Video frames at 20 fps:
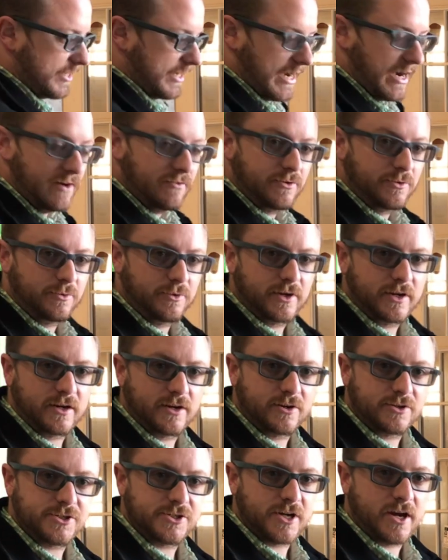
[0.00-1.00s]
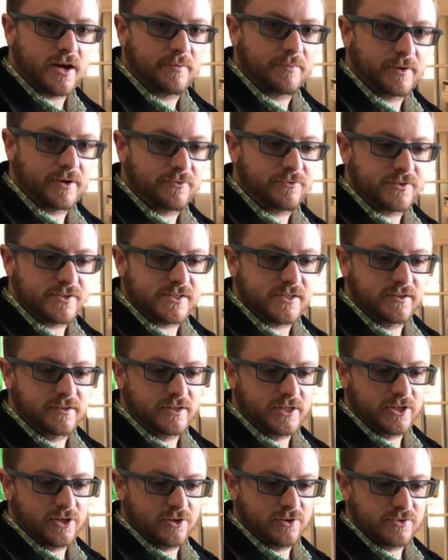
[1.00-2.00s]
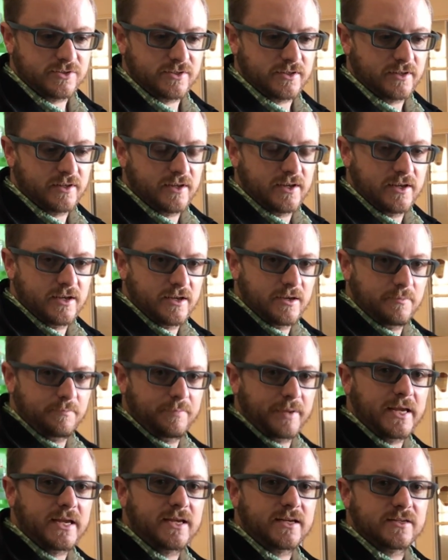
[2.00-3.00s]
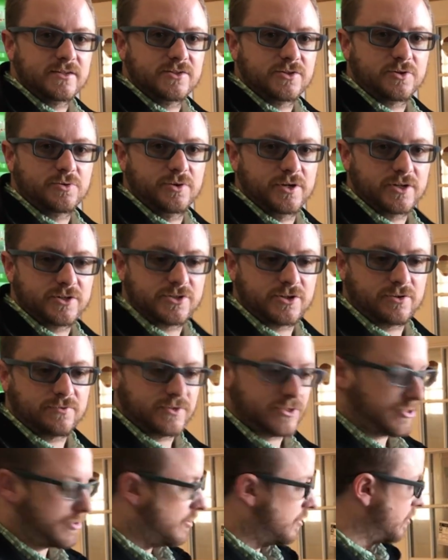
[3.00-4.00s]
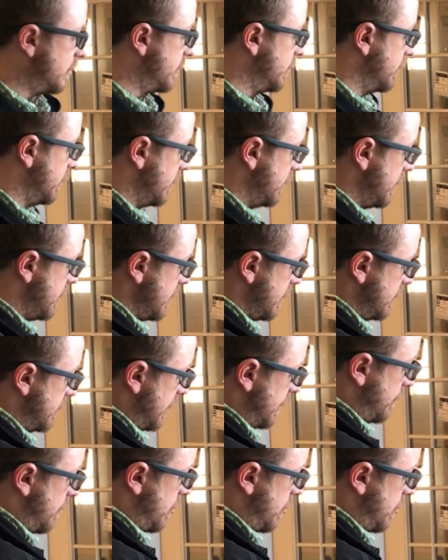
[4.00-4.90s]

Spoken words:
that everyone in our shop and our facility knows that pink is a quick service cart. They